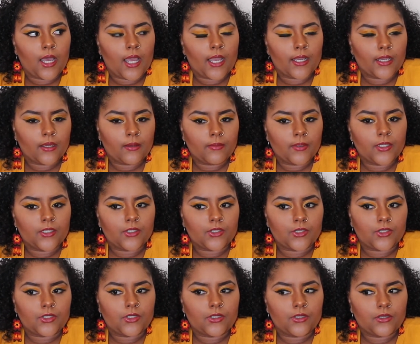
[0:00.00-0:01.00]
I could
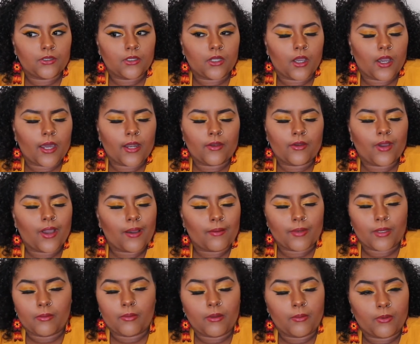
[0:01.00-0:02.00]
be, no, I don't know how
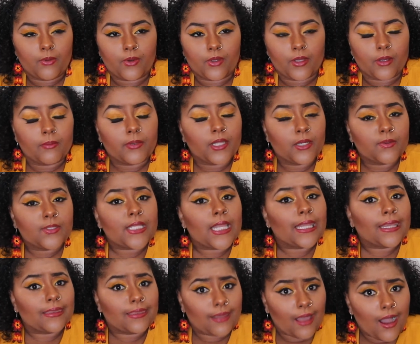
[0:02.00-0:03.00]
many people were there, but there was a
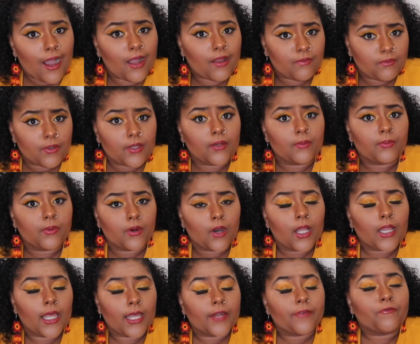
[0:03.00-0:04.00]
lot of people,
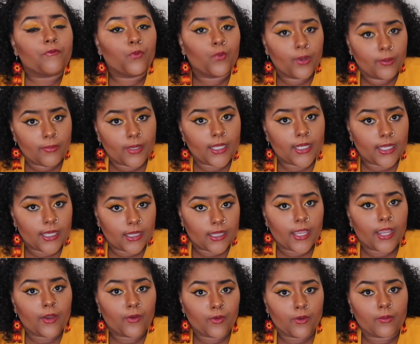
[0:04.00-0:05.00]
a lot of women in
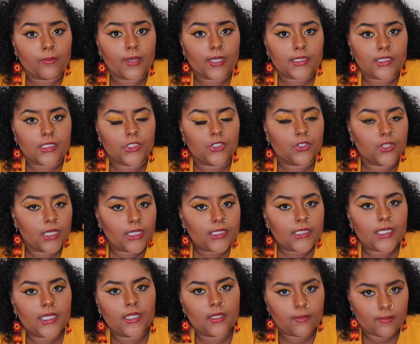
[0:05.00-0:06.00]
that group message. So they
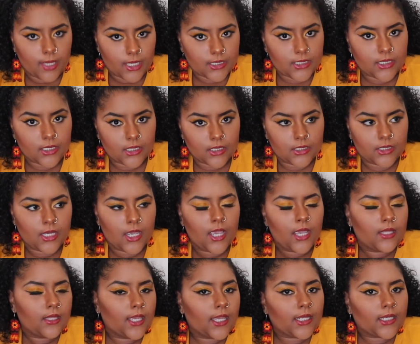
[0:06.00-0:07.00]
see the message,
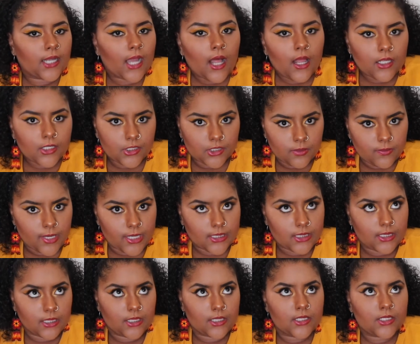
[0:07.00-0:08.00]
they acknowledge the
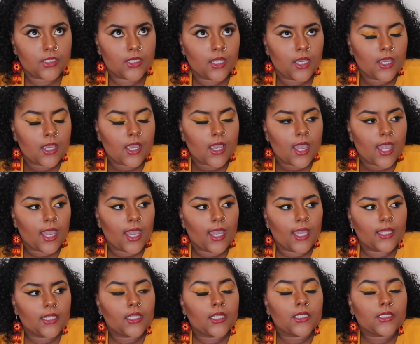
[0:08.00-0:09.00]
message.
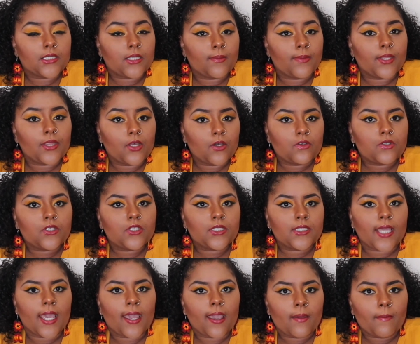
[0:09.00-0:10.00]
And some of those
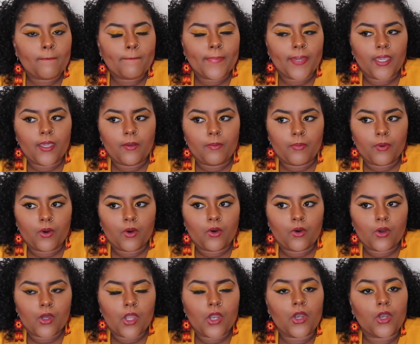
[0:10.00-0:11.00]
same
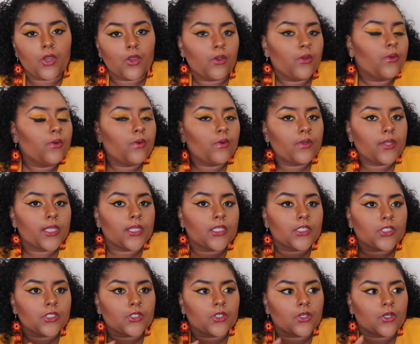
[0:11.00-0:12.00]
people knew that
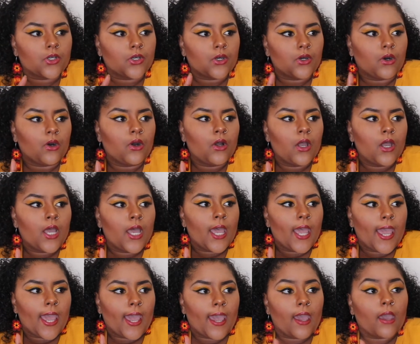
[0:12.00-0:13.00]
this girl
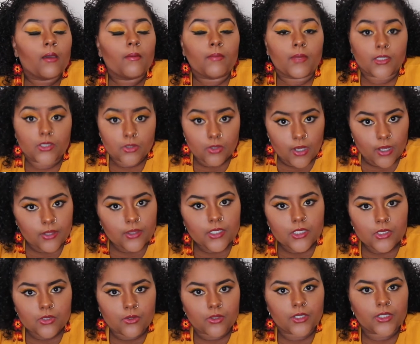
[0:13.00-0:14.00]
had mental health
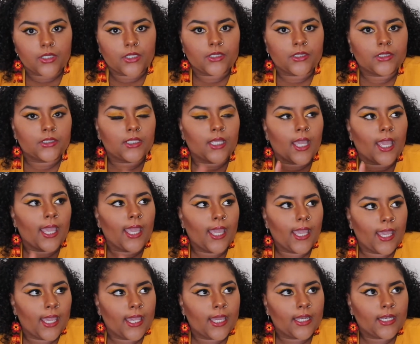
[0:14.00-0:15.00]
disorders
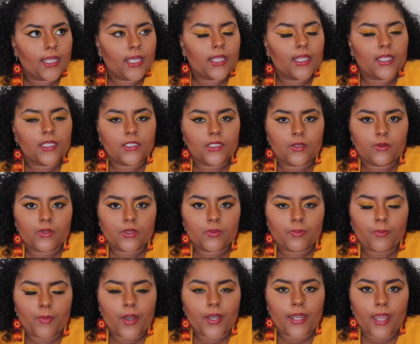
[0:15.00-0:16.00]
and that she
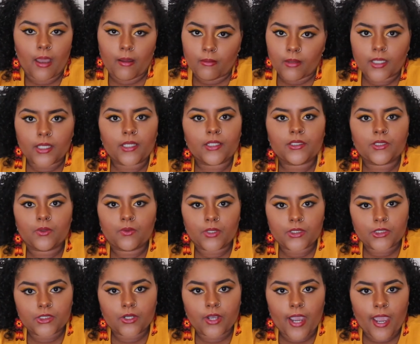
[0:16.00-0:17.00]
was dabbling into
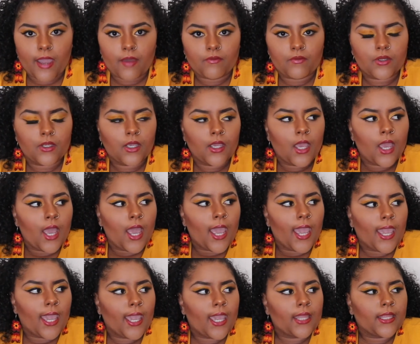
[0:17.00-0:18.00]
witchcraft.
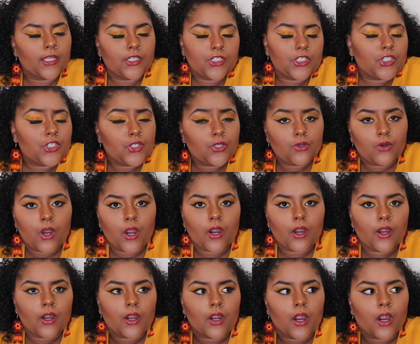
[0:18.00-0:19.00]
And they just knew
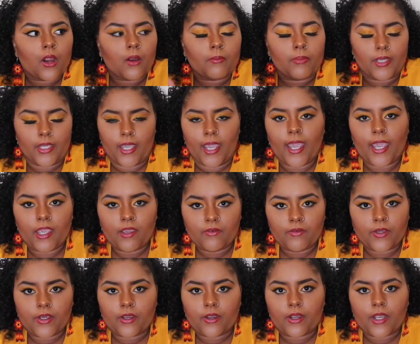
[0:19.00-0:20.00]
her her
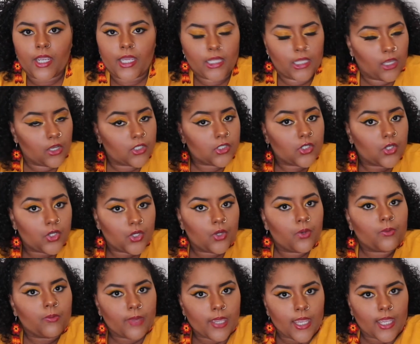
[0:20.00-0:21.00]
behavior. And they also
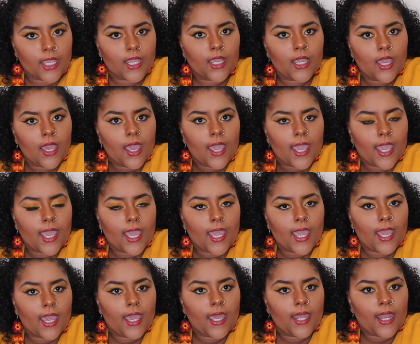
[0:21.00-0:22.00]
knew me.
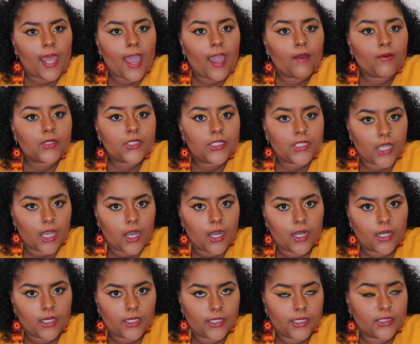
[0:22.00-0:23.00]
And I was
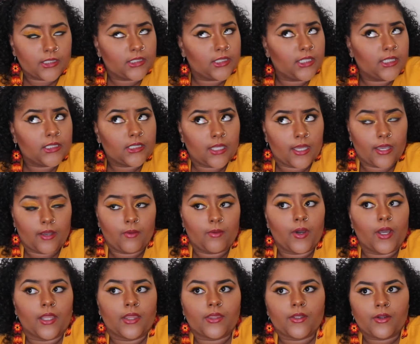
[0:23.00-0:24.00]
young and she's like
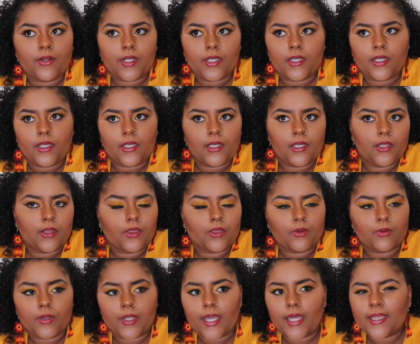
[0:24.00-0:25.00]
what,
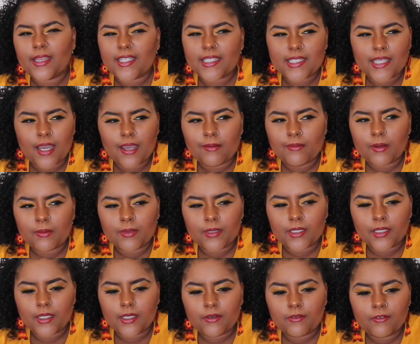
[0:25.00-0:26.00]
33 at the time, I
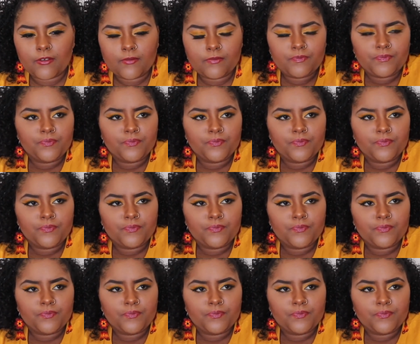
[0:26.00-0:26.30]
believe.